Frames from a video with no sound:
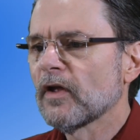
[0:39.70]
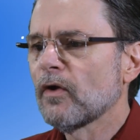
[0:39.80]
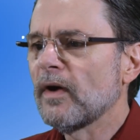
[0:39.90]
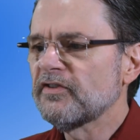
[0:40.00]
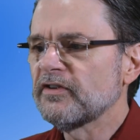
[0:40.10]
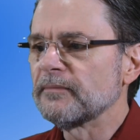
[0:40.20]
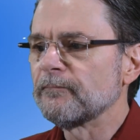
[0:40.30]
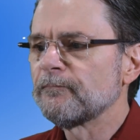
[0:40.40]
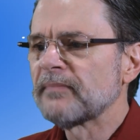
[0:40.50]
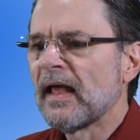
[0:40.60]
Question:
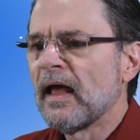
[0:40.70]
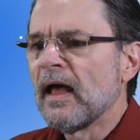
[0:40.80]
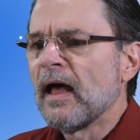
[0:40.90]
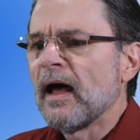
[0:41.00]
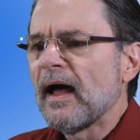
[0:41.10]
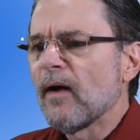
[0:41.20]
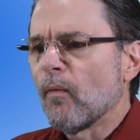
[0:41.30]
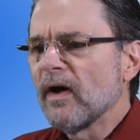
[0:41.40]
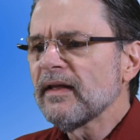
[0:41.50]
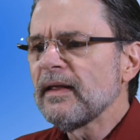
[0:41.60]
I
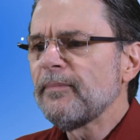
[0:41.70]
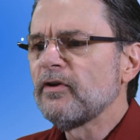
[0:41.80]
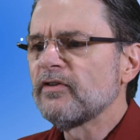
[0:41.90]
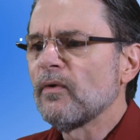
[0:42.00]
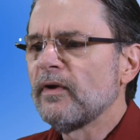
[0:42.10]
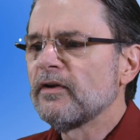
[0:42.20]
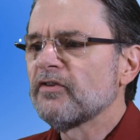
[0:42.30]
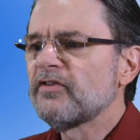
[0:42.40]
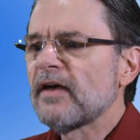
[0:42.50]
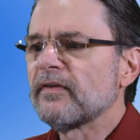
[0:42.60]
want to keep using
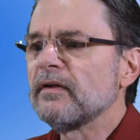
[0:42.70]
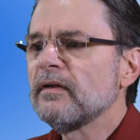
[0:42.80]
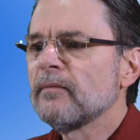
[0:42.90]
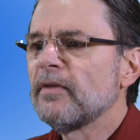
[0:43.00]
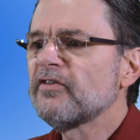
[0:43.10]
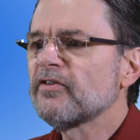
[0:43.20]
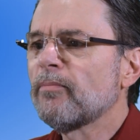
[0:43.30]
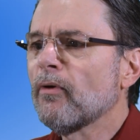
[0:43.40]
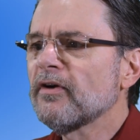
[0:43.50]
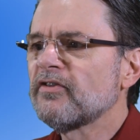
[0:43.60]
Windows seven, but
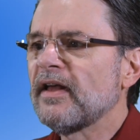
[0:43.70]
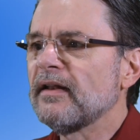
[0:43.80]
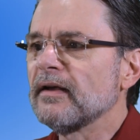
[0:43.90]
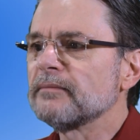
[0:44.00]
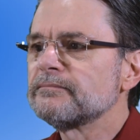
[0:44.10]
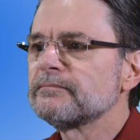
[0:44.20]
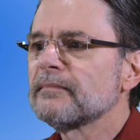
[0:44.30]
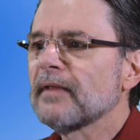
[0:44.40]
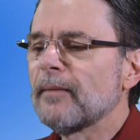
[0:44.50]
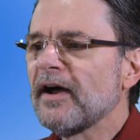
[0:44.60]
support is ending.
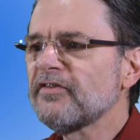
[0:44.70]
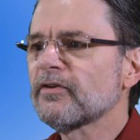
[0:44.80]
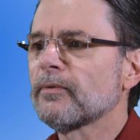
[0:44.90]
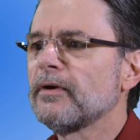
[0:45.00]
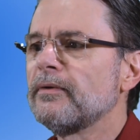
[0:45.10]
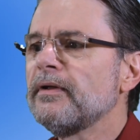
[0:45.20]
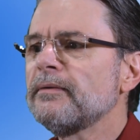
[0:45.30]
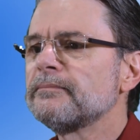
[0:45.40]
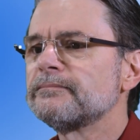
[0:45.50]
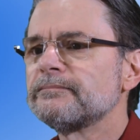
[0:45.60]
Am I screwed?
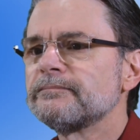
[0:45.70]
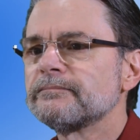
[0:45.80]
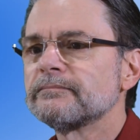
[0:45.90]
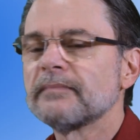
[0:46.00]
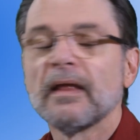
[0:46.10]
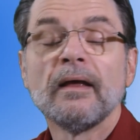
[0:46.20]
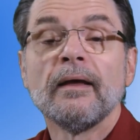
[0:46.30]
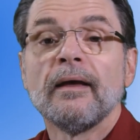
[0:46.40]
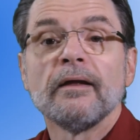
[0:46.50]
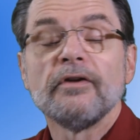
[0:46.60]

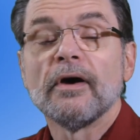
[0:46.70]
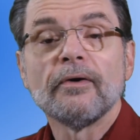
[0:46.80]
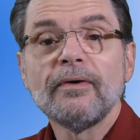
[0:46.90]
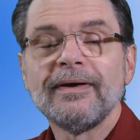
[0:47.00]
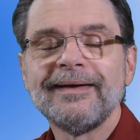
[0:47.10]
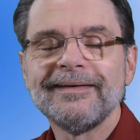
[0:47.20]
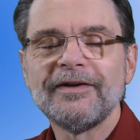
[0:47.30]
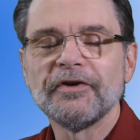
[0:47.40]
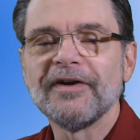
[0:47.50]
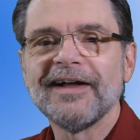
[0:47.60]
No,
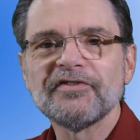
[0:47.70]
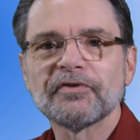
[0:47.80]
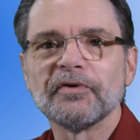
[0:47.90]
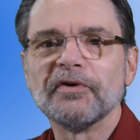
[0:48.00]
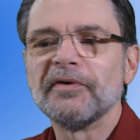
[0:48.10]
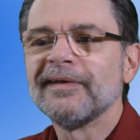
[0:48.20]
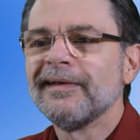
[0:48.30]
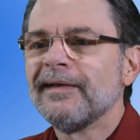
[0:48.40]
you're not screwed.